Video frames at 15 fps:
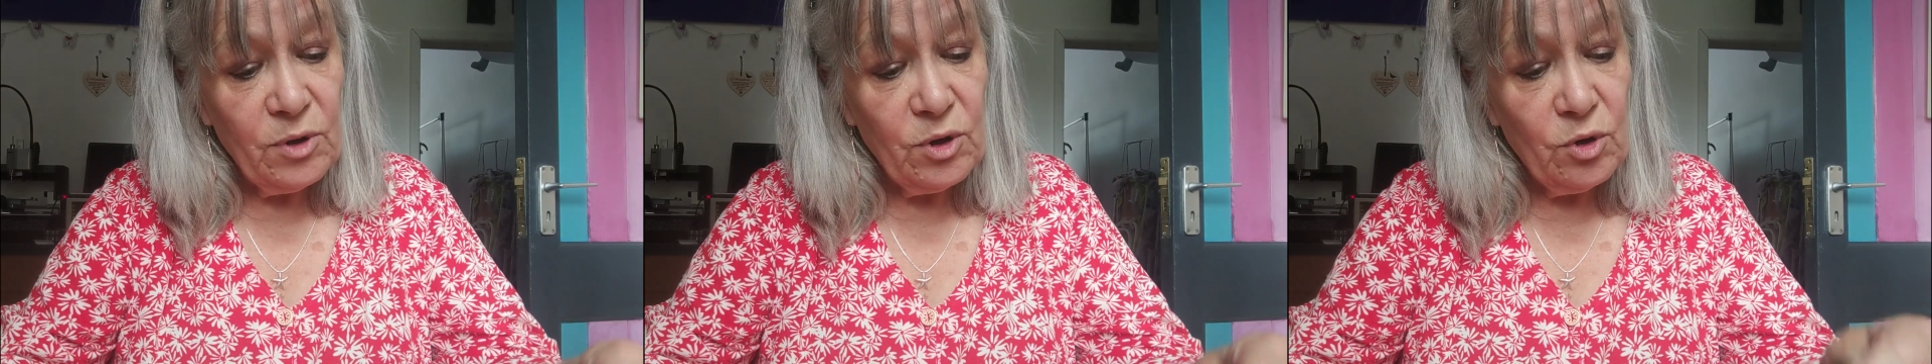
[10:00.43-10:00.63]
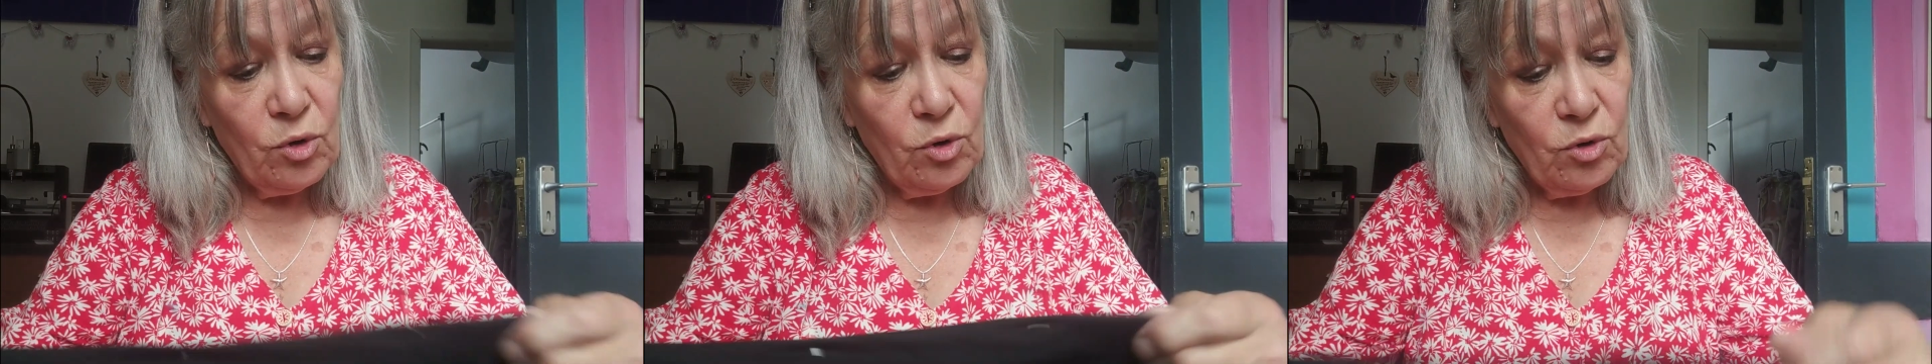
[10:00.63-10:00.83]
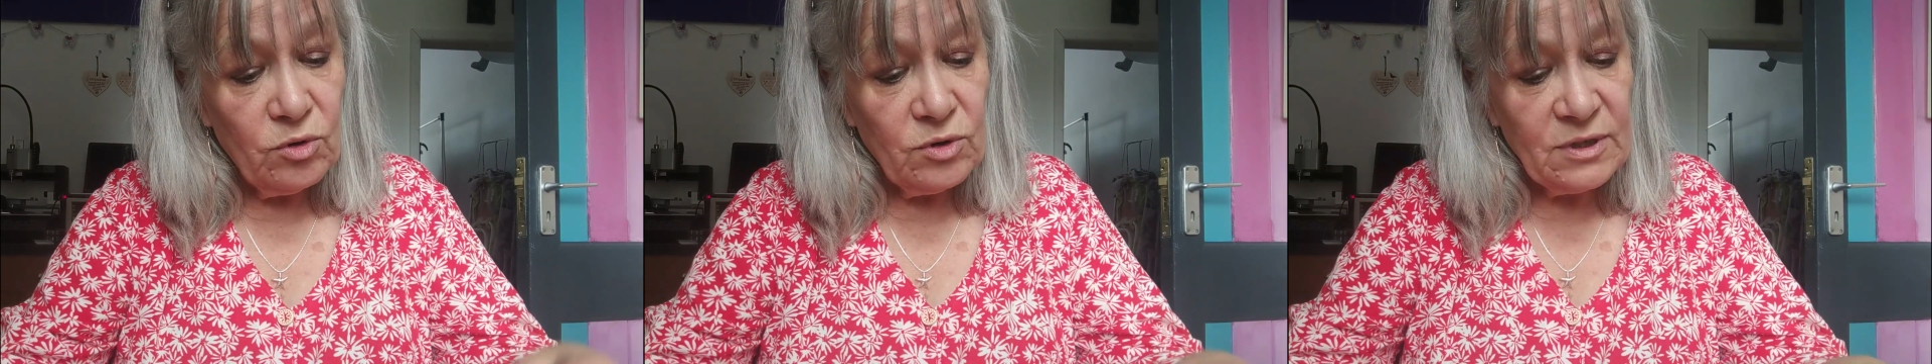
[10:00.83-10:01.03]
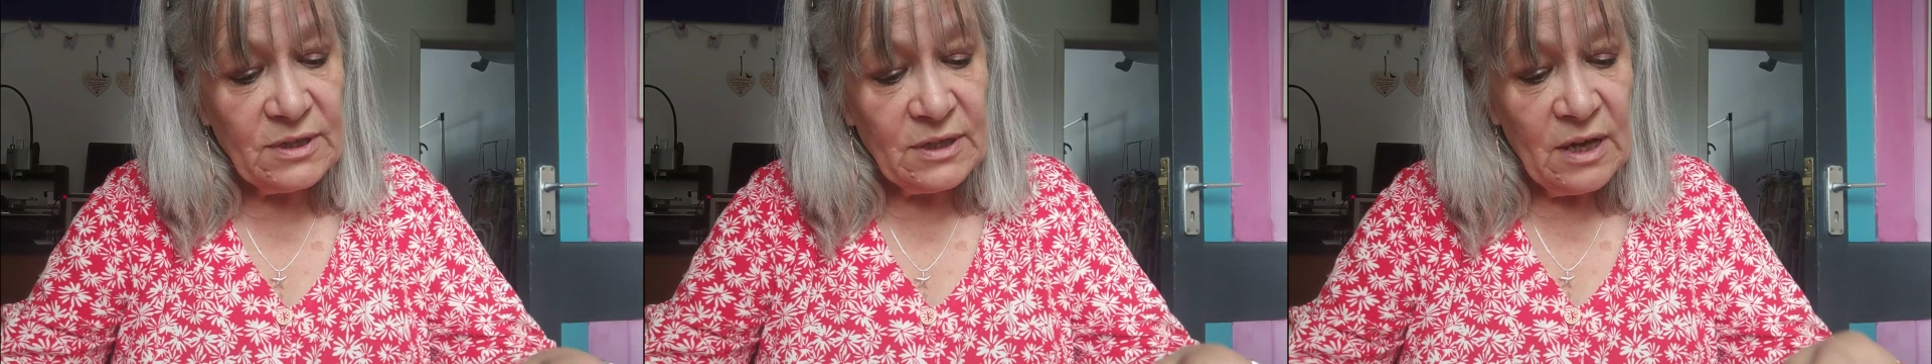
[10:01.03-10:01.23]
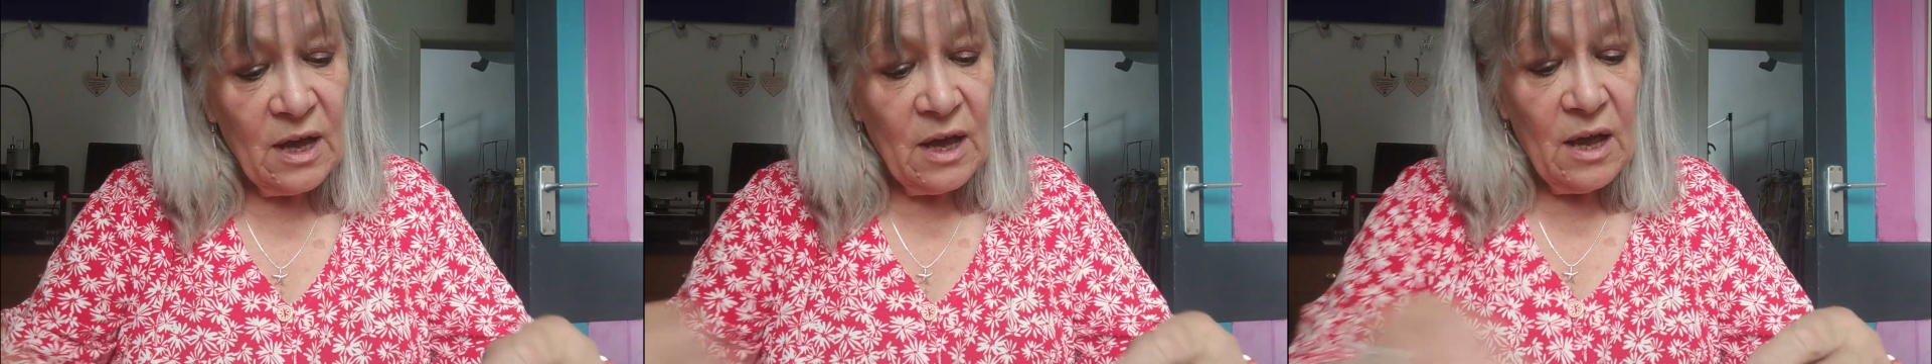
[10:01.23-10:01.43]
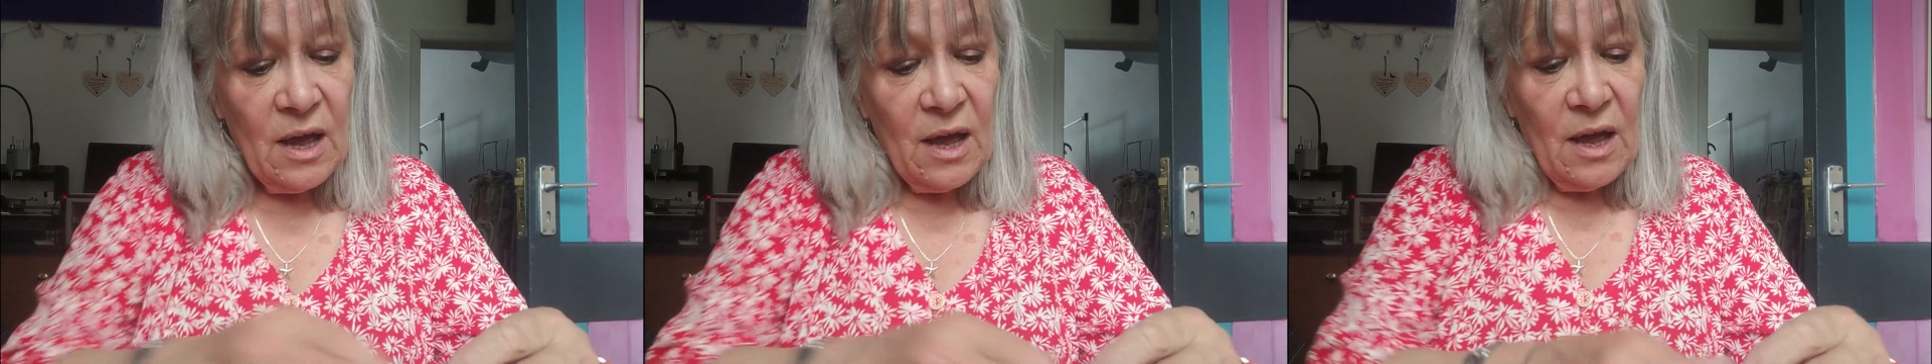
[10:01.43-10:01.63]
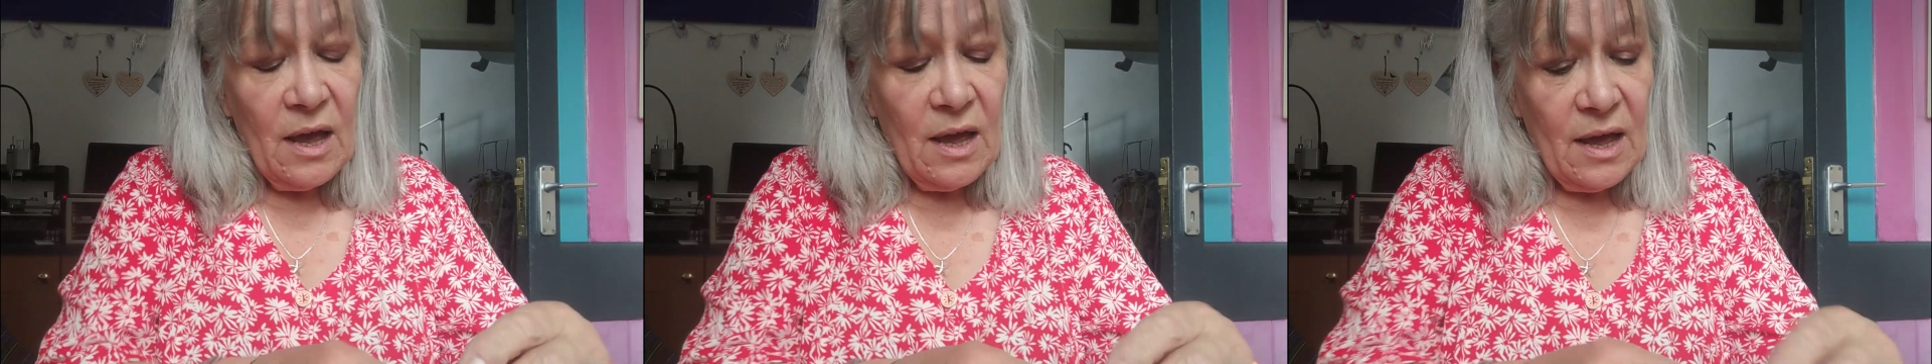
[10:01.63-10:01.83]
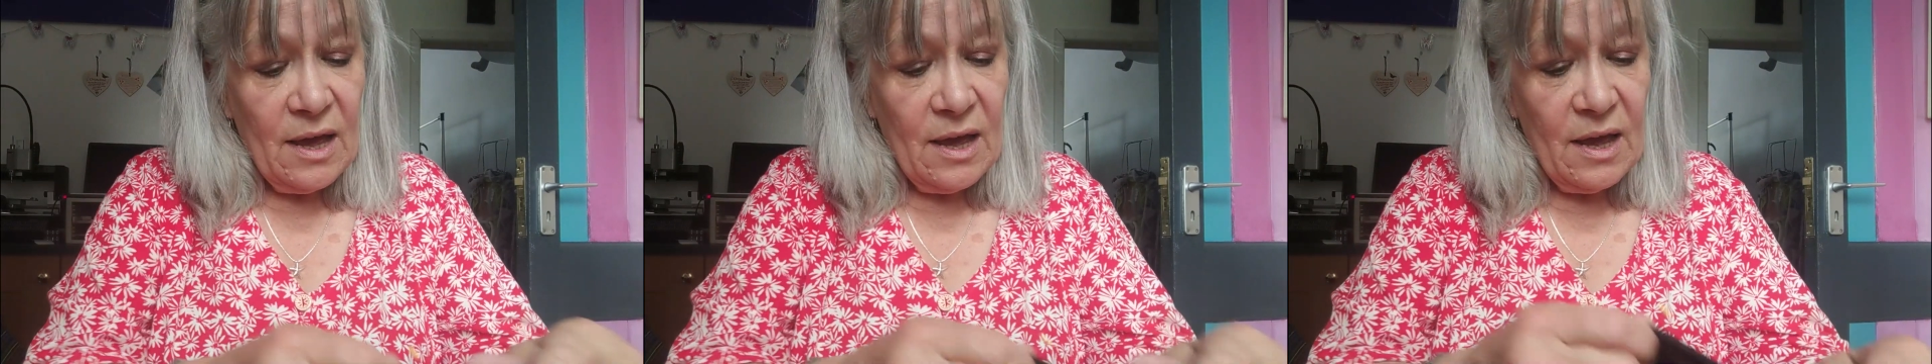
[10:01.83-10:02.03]
Yours
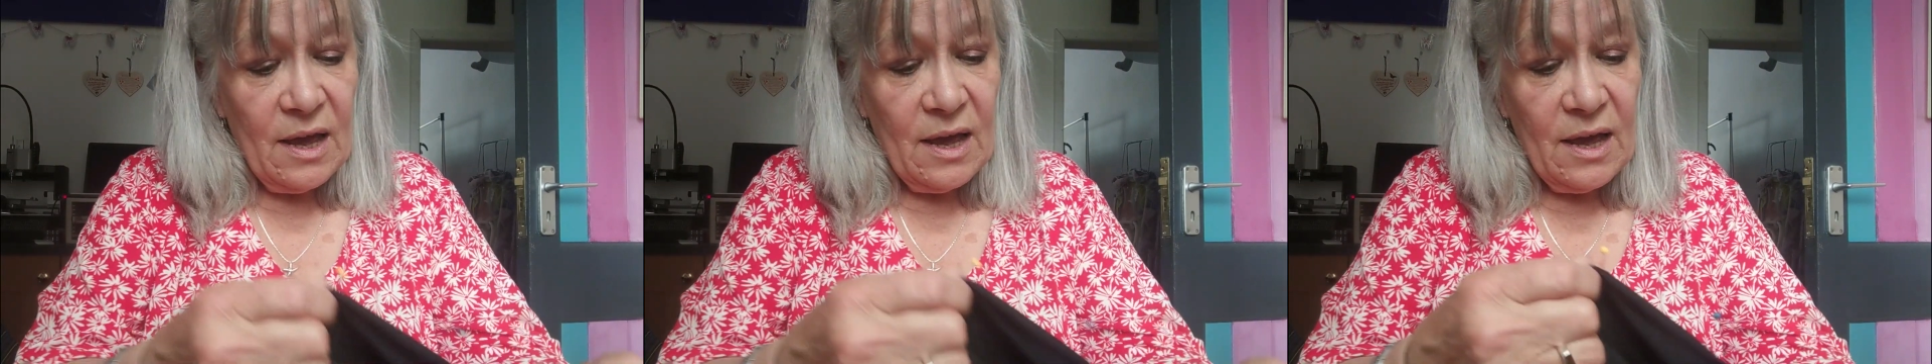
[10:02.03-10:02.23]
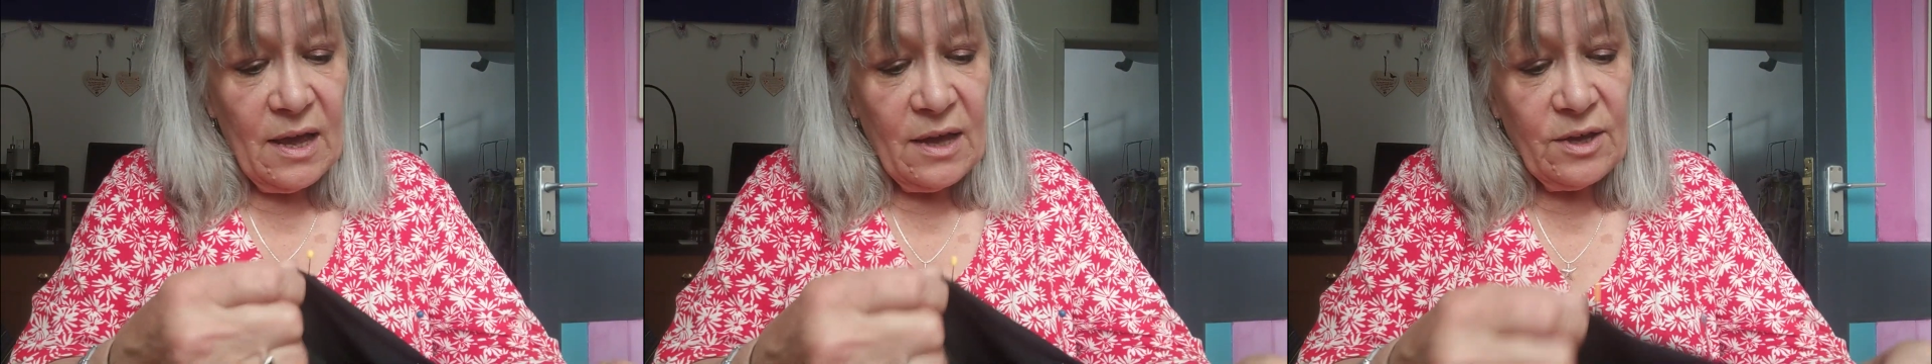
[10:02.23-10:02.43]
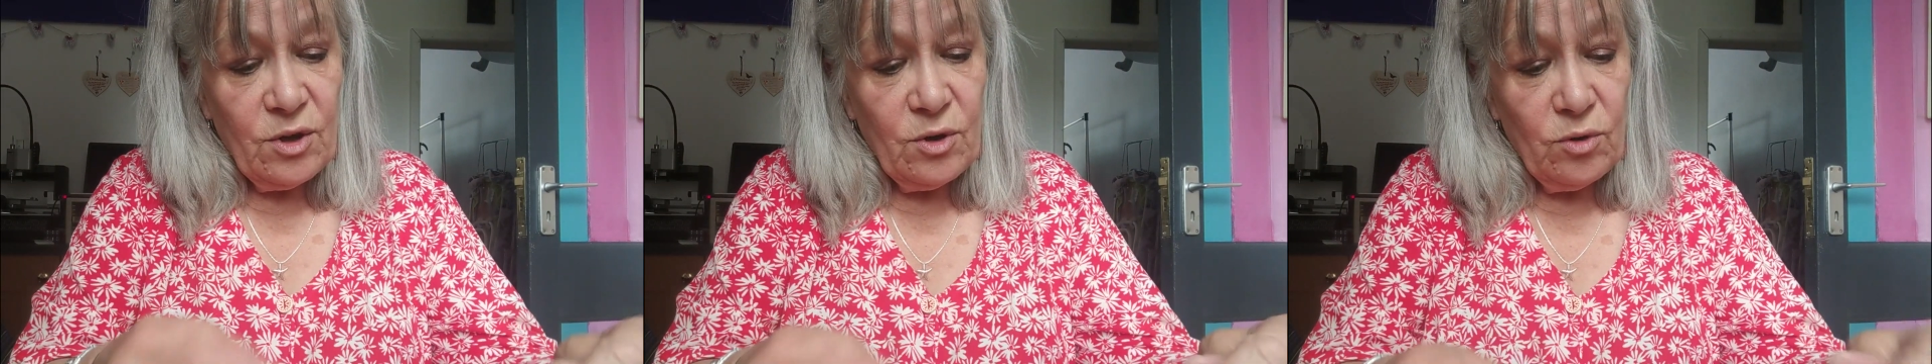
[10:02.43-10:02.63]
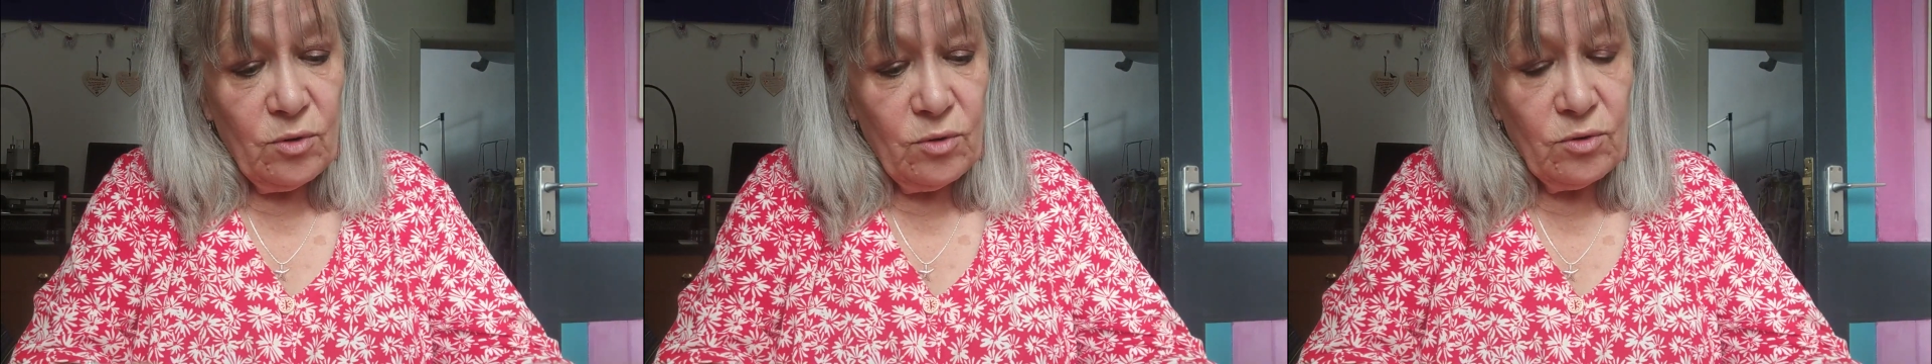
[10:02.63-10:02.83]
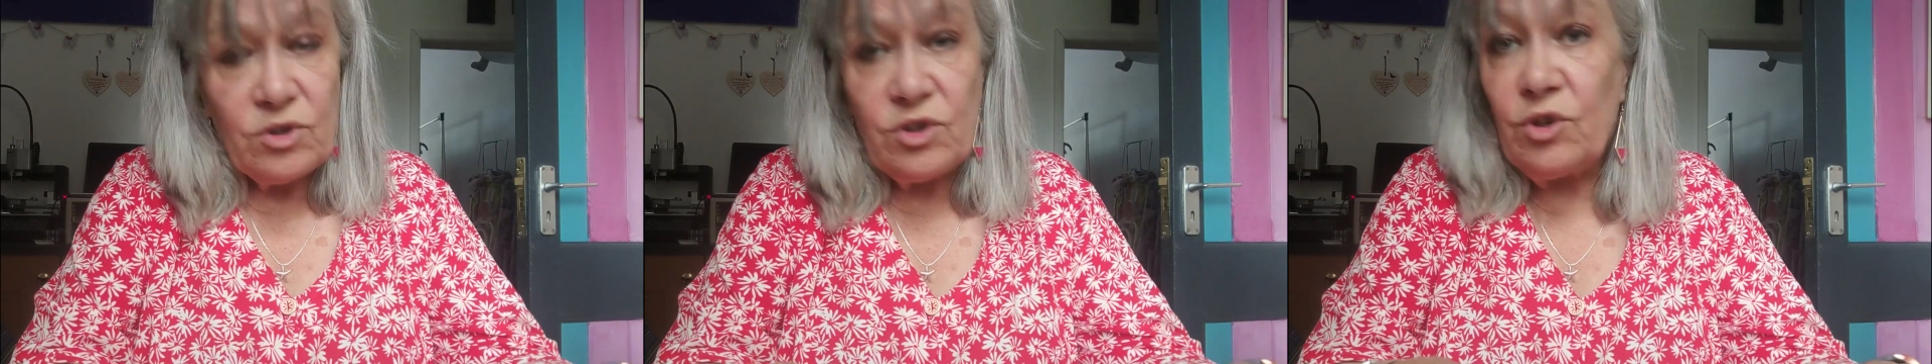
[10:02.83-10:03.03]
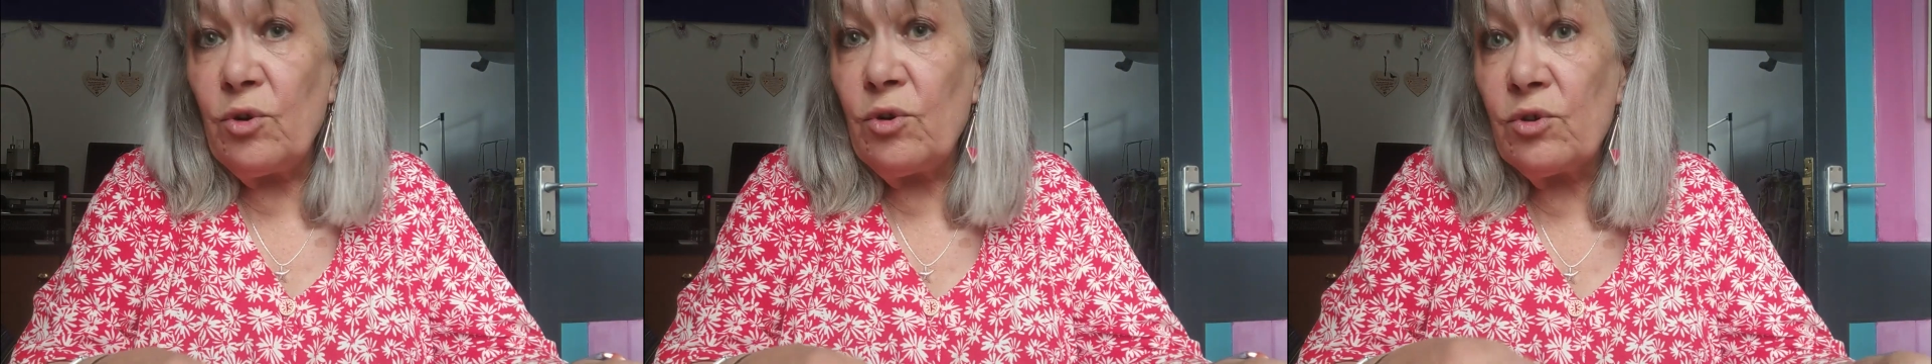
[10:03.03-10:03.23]
yours